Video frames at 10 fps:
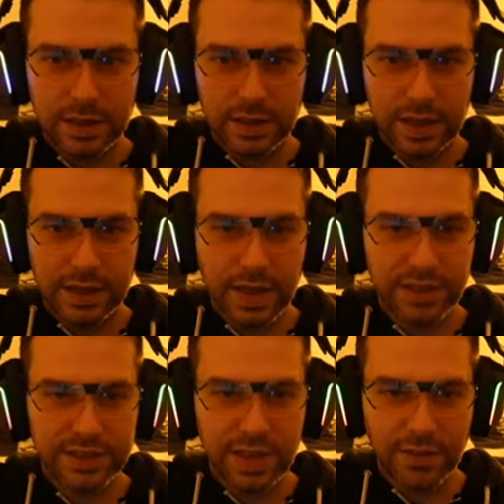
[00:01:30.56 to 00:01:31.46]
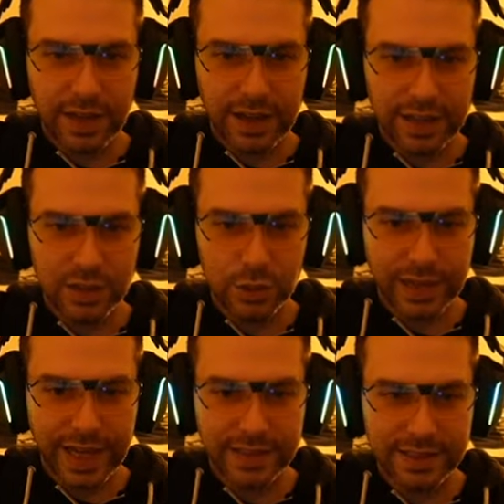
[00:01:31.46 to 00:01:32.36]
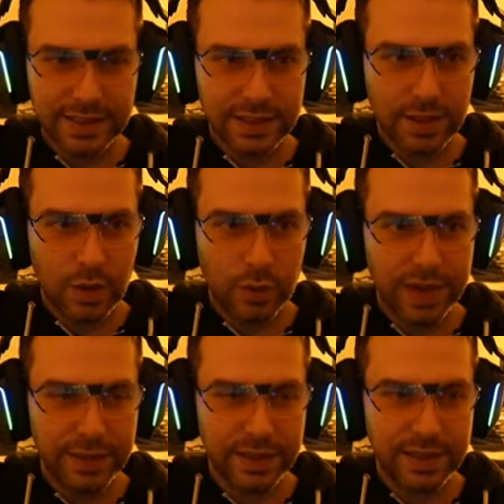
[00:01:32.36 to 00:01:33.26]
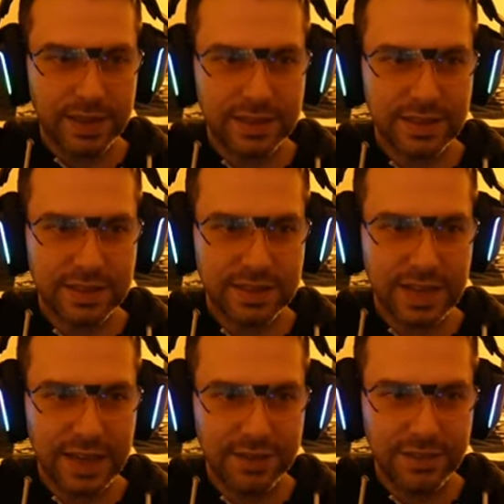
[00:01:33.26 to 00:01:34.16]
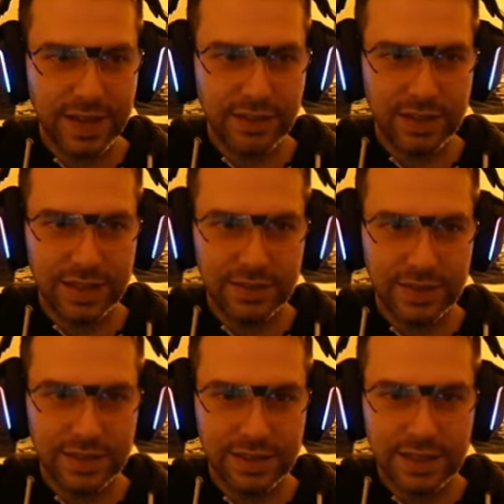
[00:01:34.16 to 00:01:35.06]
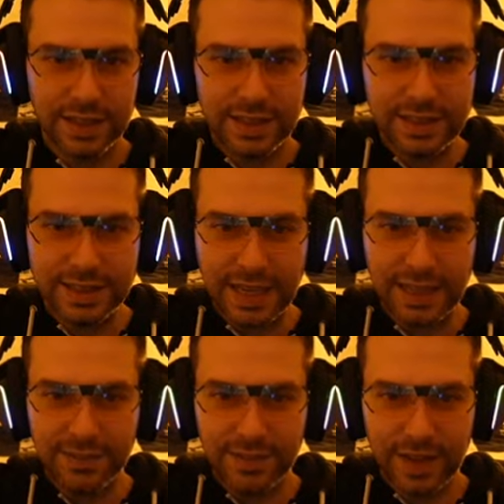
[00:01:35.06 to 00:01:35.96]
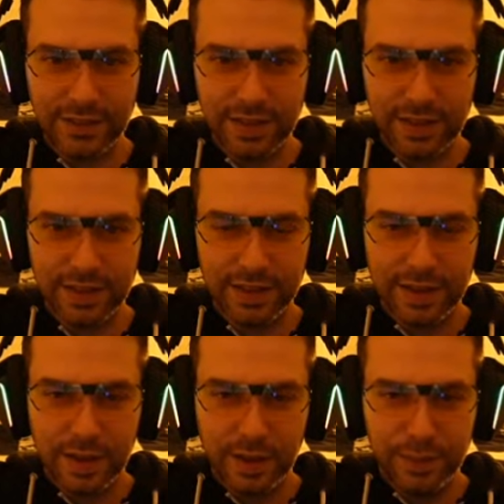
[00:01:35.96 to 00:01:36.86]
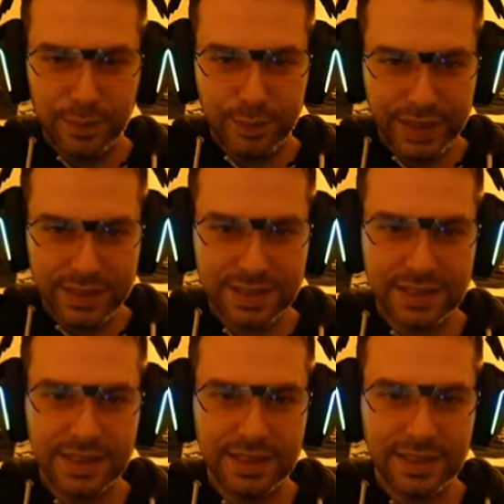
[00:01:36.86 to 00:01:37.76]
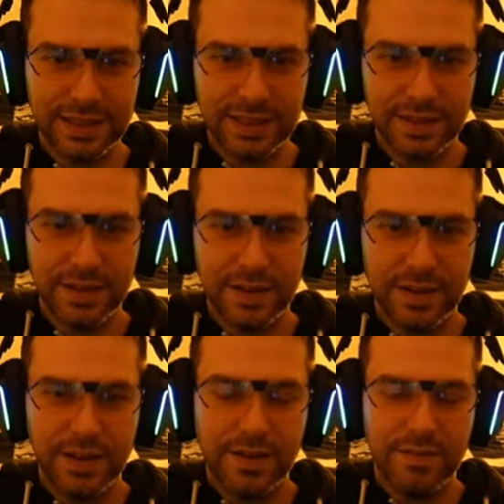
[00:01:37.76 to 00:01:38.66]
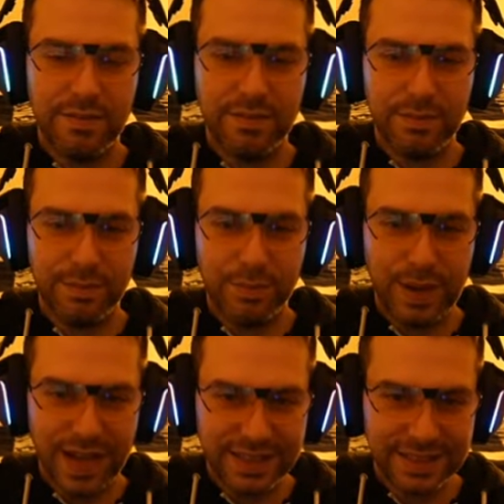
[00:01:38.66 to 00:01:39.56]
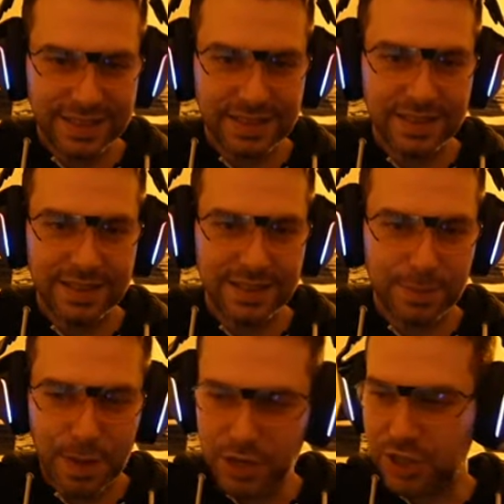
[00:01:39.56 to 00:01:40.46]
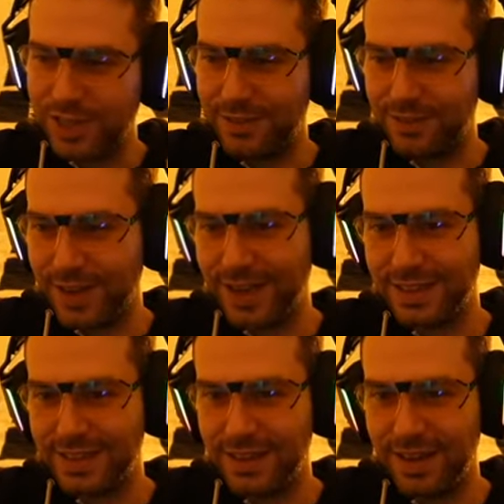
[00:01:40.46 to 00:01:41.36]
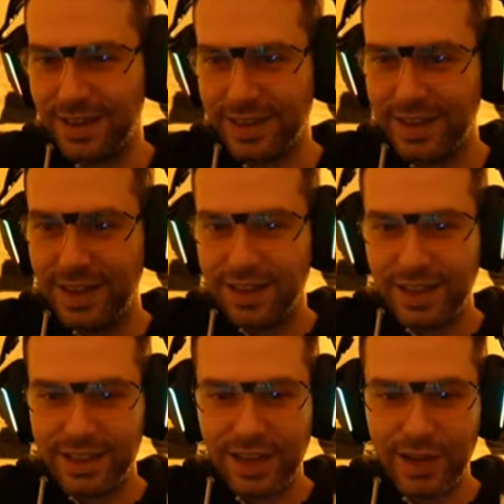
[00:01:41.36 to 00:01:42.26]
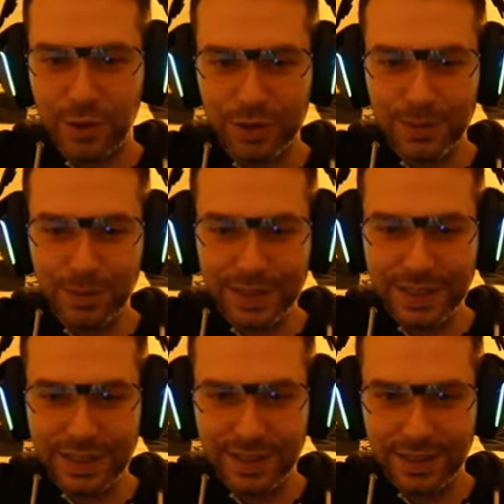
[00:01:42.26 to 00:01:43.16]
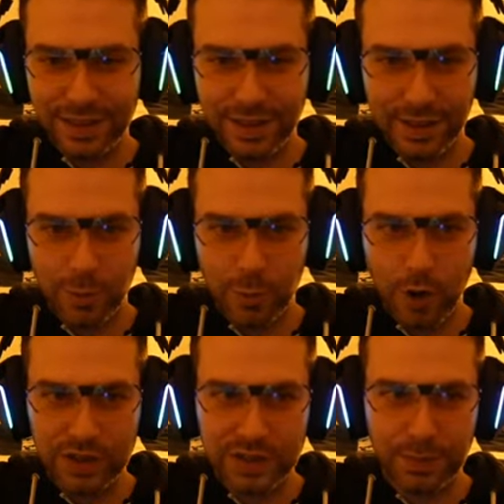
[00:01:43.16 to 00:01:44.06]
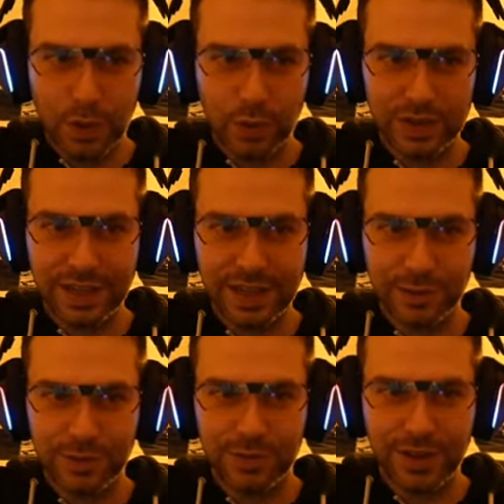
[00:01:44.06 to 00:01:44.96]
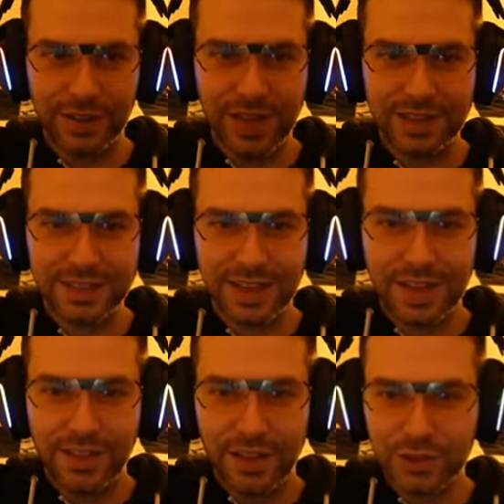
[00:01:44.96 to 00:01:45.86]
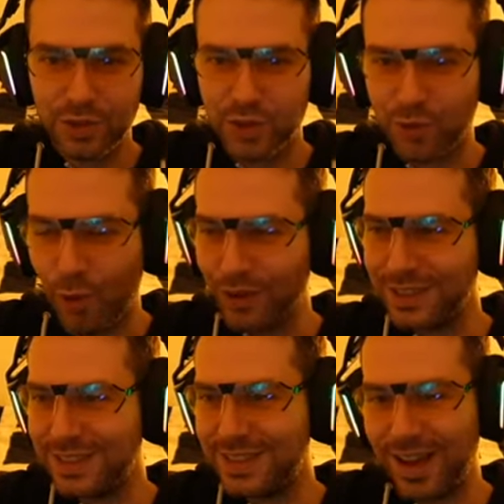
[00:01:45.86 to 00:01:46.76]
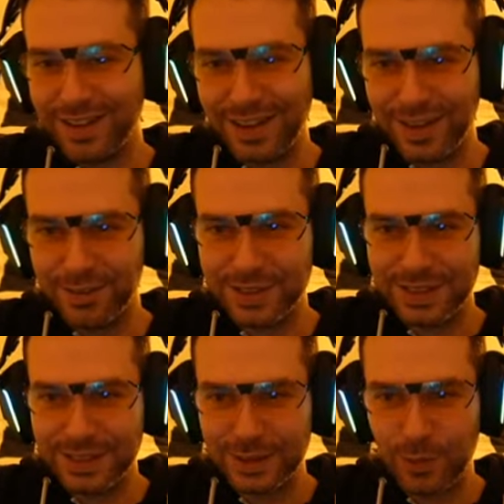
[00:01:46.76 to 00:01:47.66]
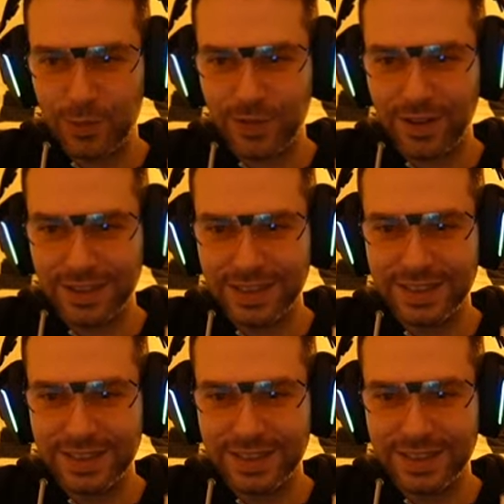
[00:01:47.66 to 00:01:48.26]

And there's nothing I can do against it. Oh baby, it's a Zenith level even. Zenith level, Bisgear, best special effect Dain. Like there couldn't be the worst opponent I could fight. That's the strongest Dain I have seen so far.